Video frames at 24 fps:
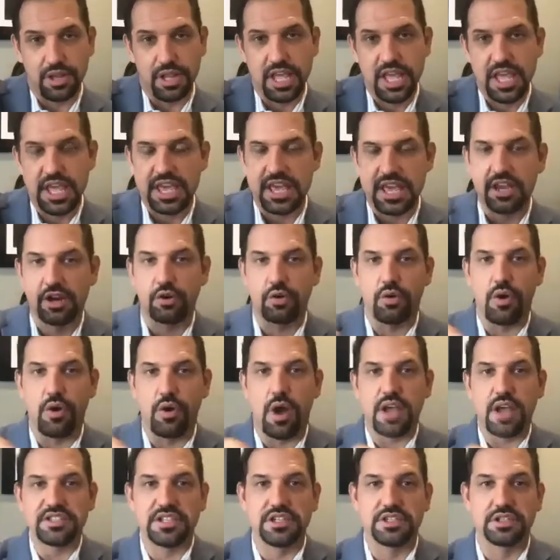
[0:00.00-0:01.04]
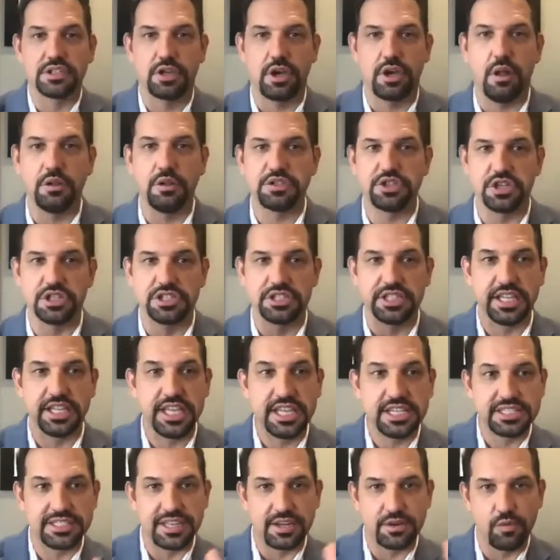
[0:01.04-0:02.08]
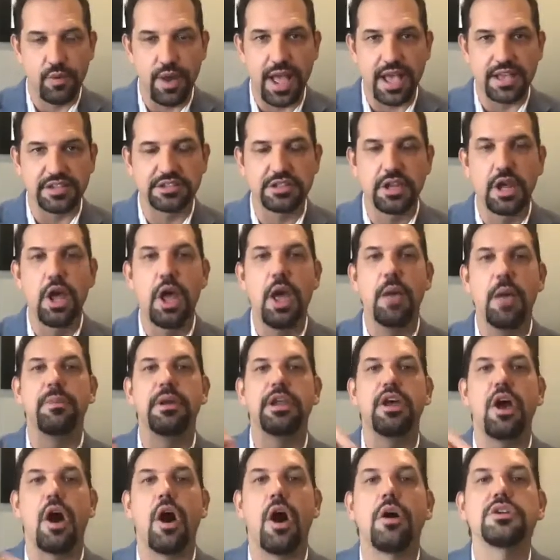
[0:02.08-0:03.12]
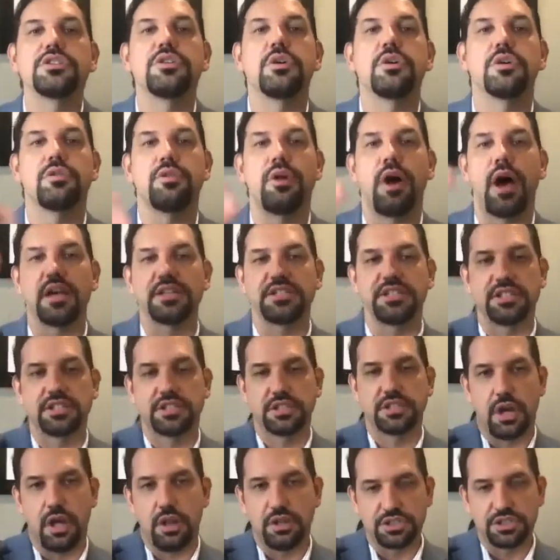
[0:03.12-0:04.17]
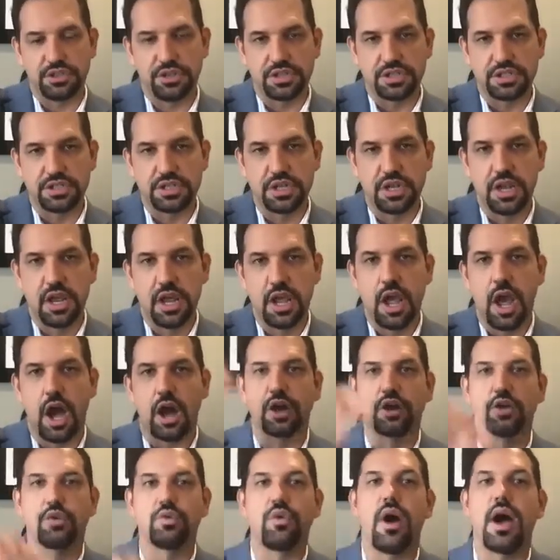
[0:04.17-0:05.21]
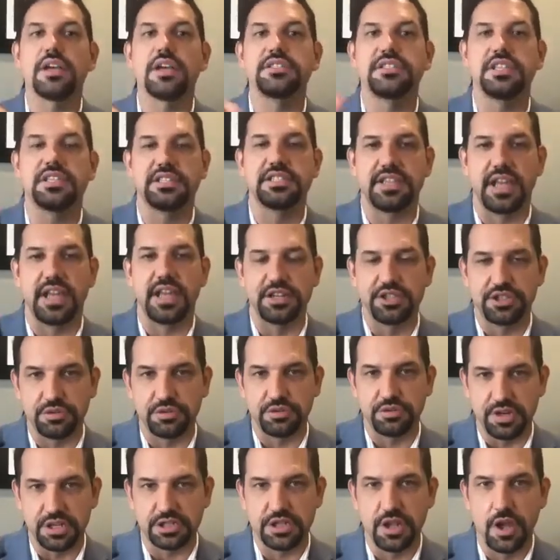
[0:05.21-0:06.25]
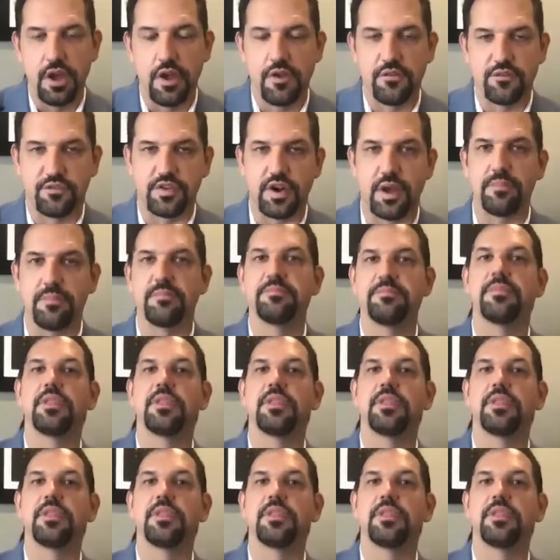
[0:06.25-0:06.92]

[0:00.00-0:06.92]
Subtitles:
He crosses cultures east and west, but he also crosses cultures across the centuries from